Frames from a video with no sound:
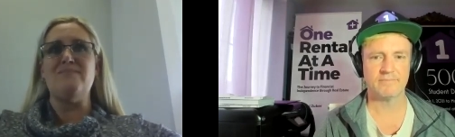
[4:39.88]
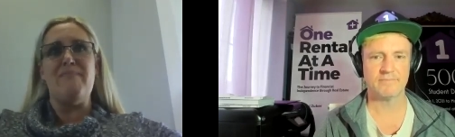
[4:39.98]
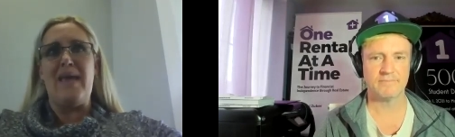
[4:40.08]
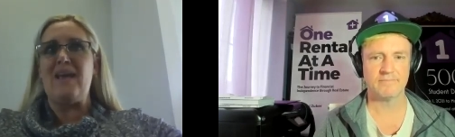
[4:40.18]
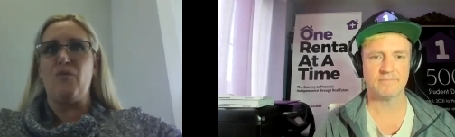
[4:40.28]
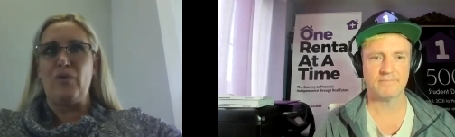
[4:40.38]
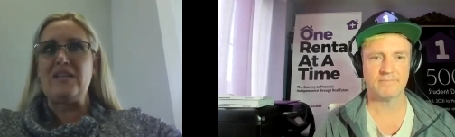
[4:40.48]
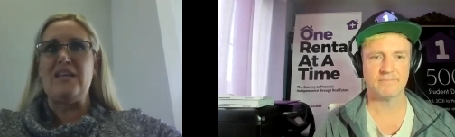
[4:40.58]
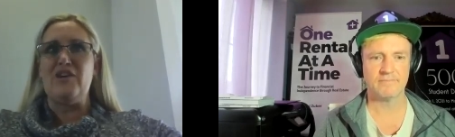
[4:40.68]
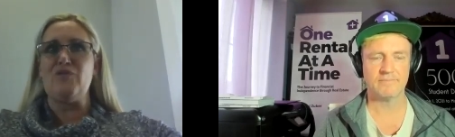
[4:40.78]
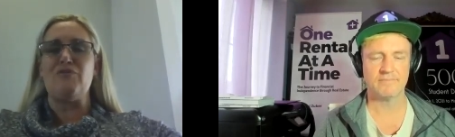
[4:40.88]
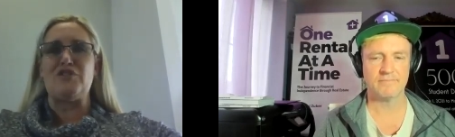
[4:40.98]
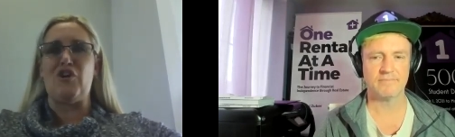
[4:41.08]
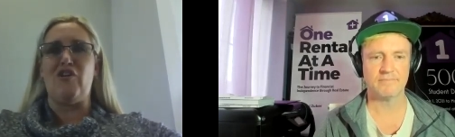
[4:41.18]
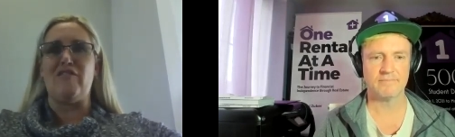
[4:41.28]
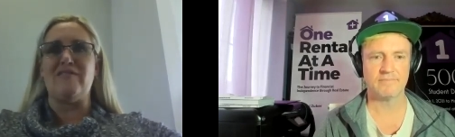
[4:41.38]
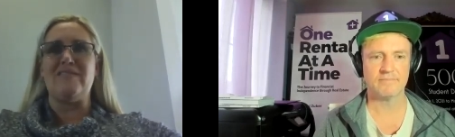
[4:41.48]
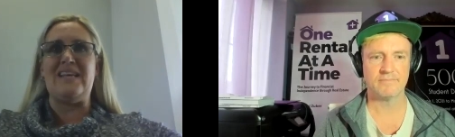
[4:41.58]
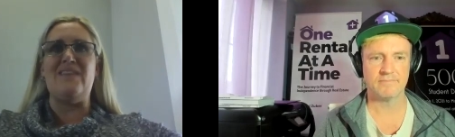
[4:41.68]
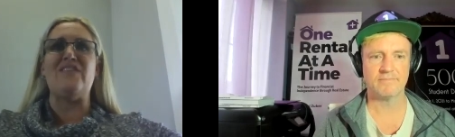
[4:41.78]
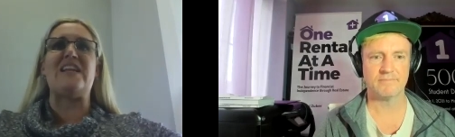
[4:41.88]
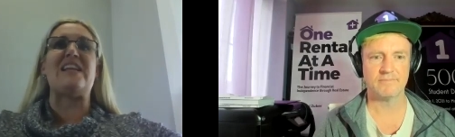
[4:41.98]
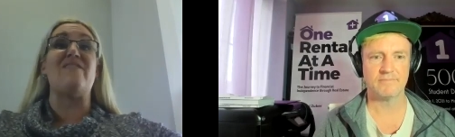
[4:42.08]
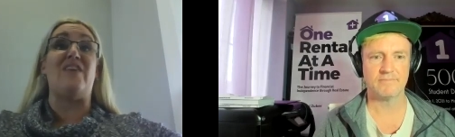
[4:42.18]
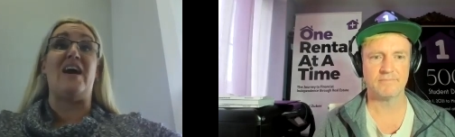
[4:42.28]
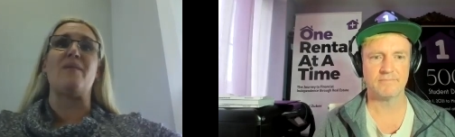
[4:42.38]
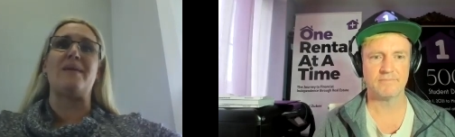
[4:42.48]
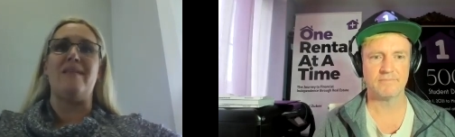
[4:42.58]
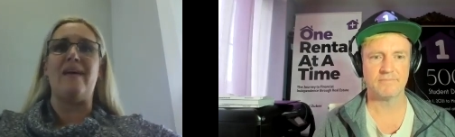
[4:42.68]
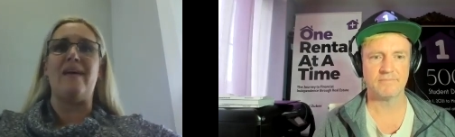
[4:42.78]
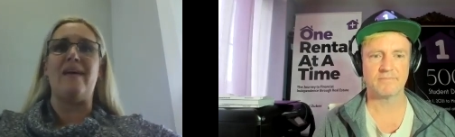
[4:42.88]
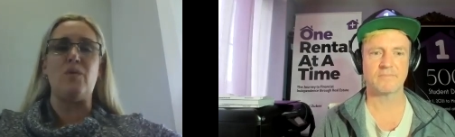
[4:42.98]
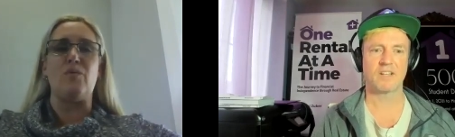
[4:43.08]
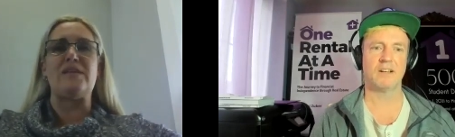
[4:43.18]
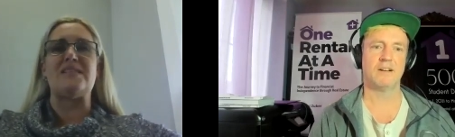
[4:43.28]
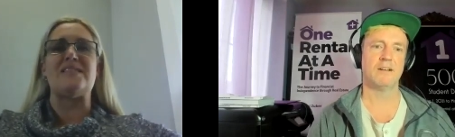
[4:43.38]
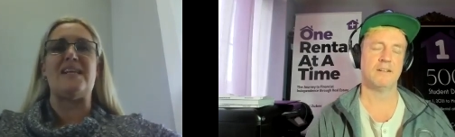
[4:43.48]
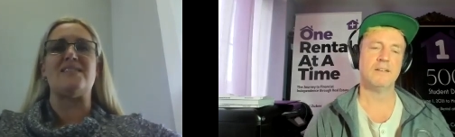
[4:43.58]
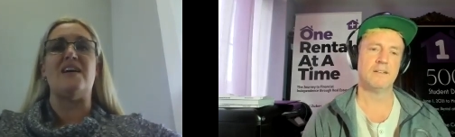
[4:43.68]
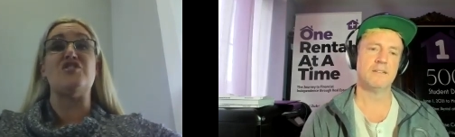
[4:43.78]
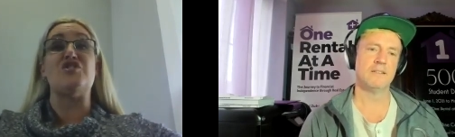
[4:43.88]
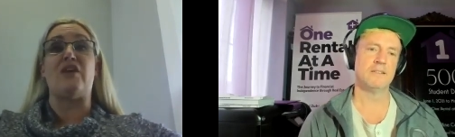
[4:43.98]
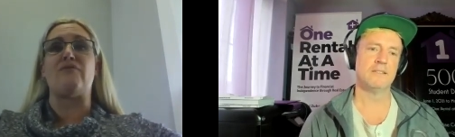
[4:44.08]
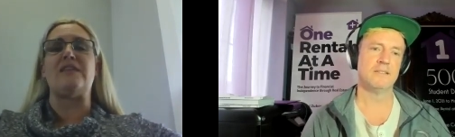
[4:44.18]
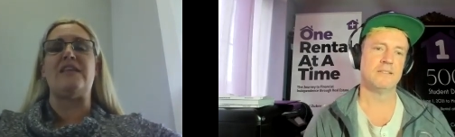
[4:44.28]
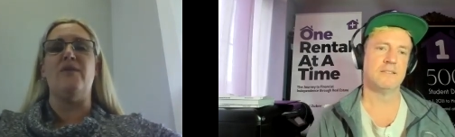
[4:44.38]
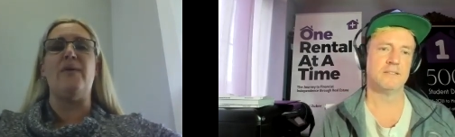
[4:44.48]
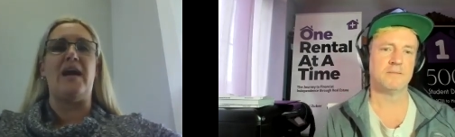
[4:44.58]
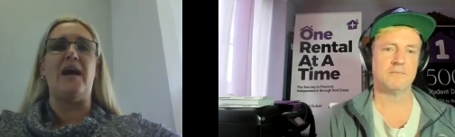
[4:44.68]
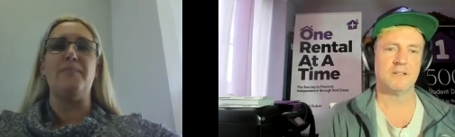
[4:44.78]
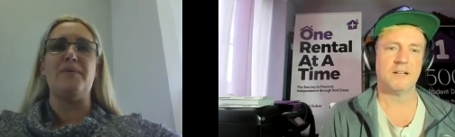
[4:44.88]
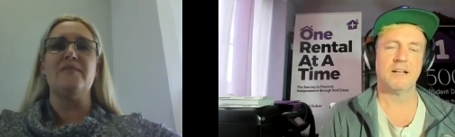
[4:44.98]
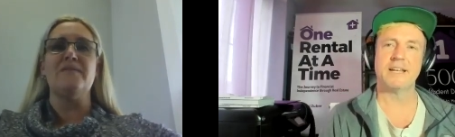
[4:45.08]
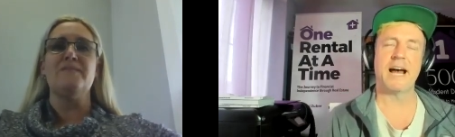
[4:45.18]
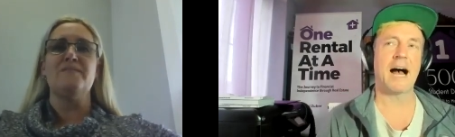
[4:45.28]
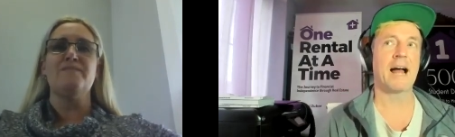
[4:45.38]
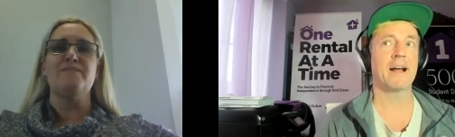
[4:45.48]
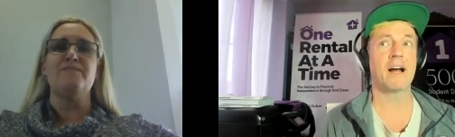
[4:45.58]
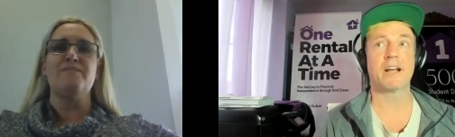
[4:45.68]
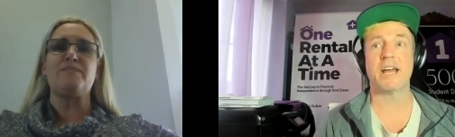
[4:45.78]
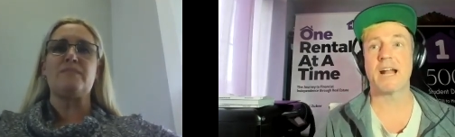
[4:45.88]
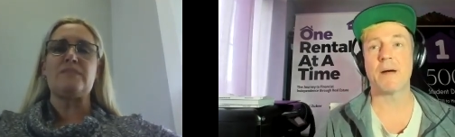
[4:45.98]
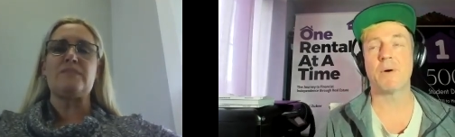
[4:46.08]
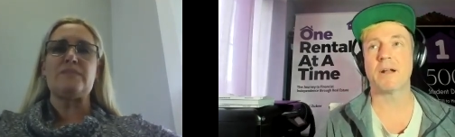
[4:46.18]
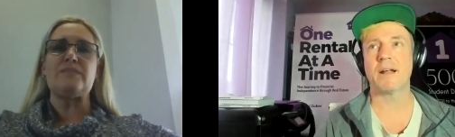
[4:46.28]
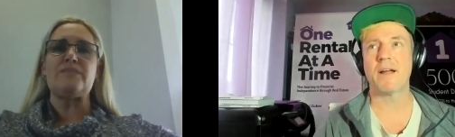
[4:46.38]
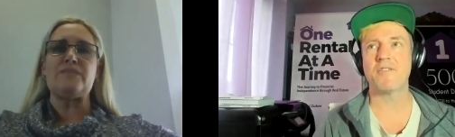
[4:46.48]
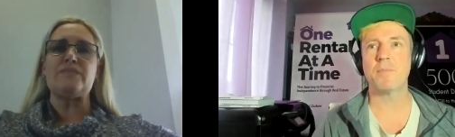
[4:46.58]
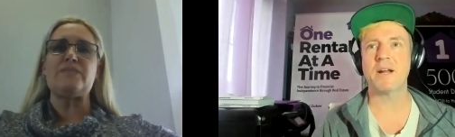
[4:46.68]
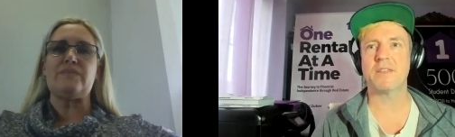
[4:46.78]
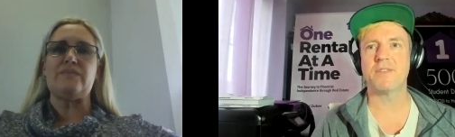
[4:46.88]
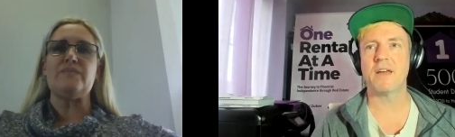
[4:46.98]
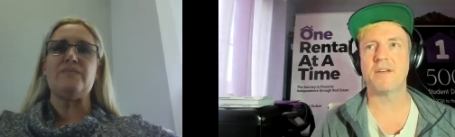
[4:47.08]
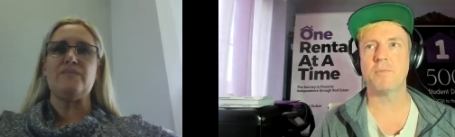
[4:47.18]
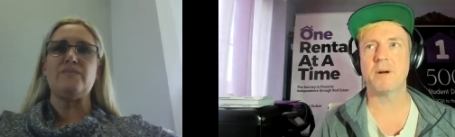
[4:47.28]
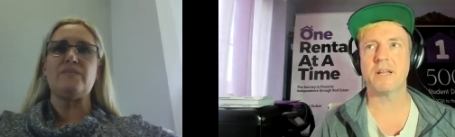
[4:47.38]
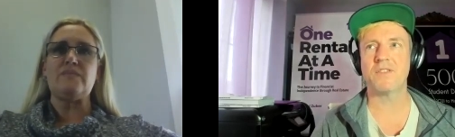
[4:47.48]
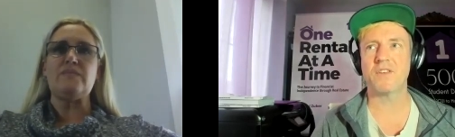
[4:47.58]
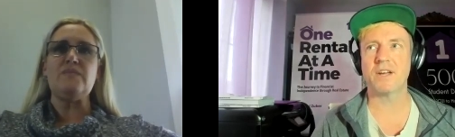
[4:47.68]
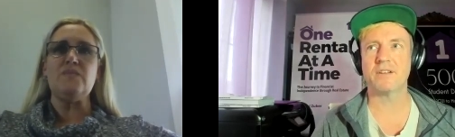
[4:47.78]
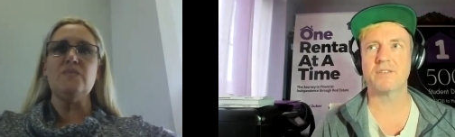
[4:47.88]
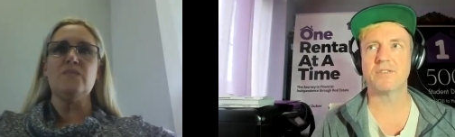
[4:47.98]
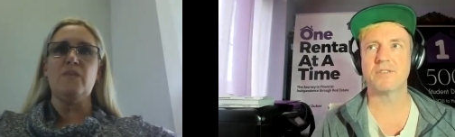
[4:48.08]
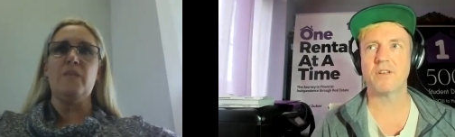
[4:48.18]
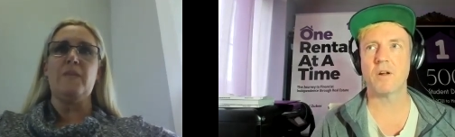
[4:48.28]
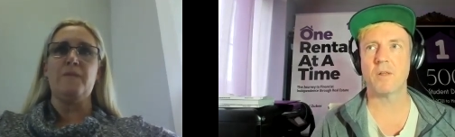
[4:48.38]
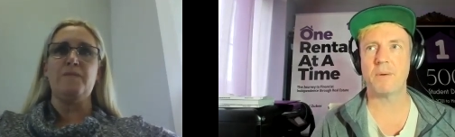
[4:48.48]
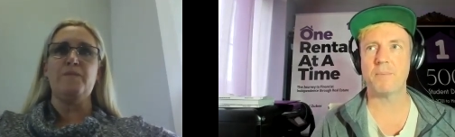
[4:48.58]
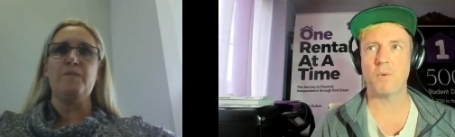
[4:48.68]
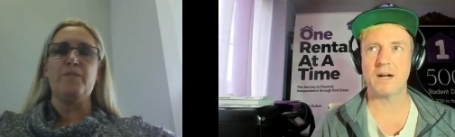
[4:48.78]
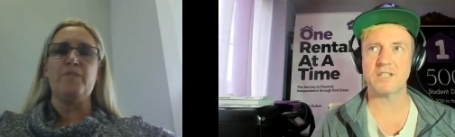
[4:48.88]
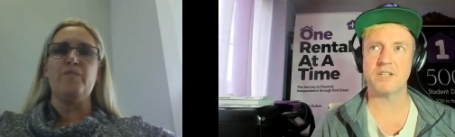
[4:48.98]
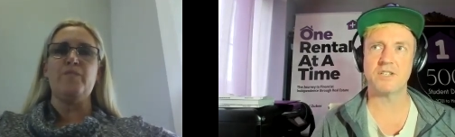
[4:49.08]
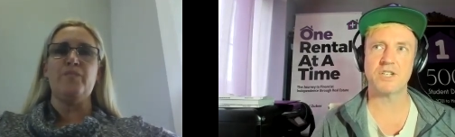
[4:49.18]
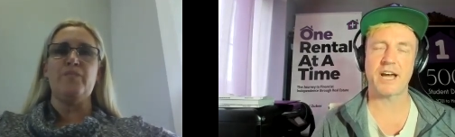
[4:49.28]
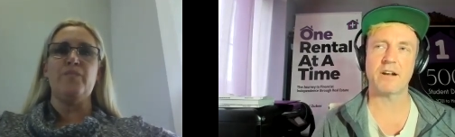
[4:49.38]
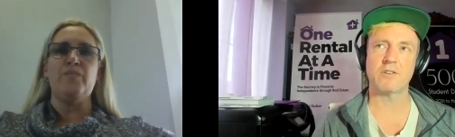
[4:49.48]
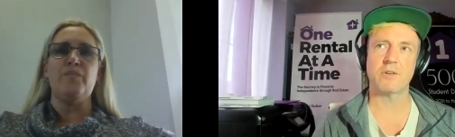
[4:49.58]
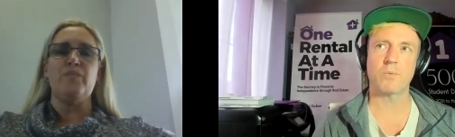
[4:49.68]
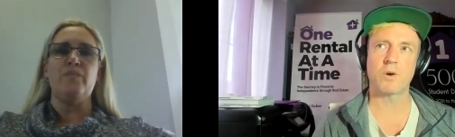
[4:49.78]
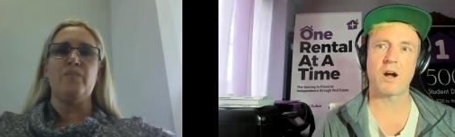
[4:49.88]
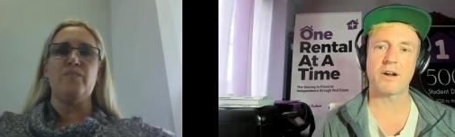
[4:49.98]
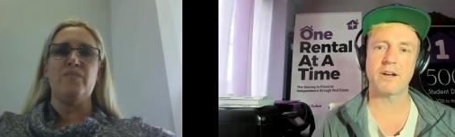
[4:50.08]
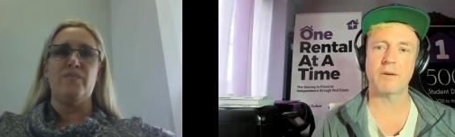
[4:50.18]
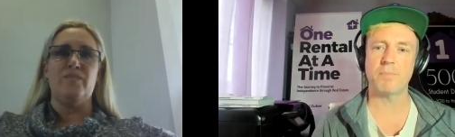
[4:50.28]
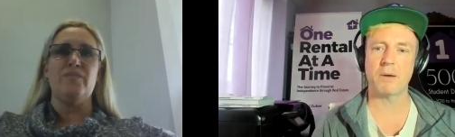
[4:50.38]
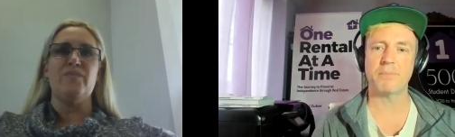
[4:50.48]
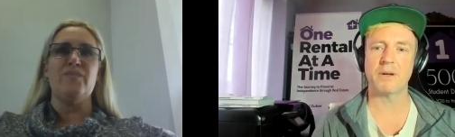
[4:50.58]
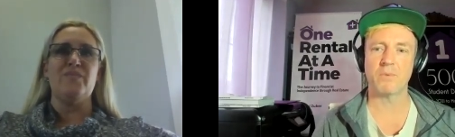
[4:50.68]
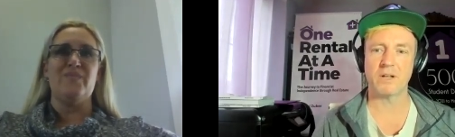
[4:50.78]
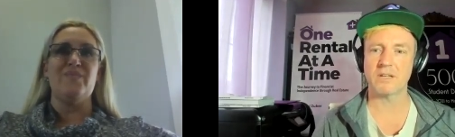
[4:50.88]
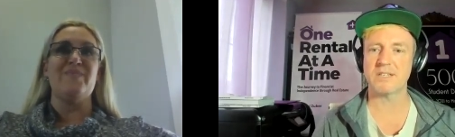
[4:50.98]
Speaker 1: make a really good return even in an environment like that where real estate's not generally going up
Speaker 2: yeah I, again i want everybody everybody thinks you know that people watch these channels that we're out here pumping real